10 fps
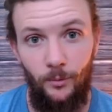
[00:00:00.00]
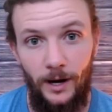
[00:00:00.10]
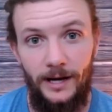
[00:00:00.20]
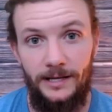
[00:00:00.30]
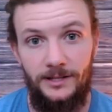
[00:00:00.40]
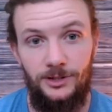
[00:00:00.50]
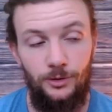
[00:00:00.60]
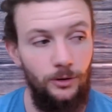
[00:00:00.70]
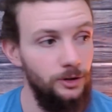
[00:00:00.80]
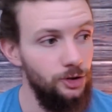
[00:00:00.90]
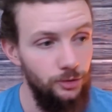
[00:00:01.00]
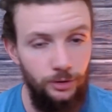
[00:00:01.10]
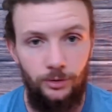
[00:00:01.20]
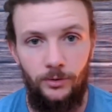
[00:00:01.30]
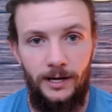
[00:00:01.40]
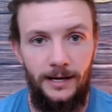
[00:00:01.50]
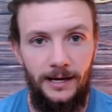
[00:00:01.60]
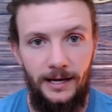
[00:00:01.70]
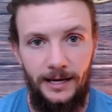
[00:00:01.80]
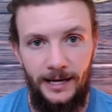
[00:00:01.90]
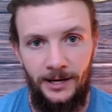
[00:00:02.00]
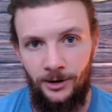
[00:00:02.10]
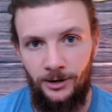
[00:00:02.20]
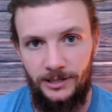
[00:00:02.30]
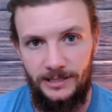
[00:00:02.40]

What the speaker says: What is your true inner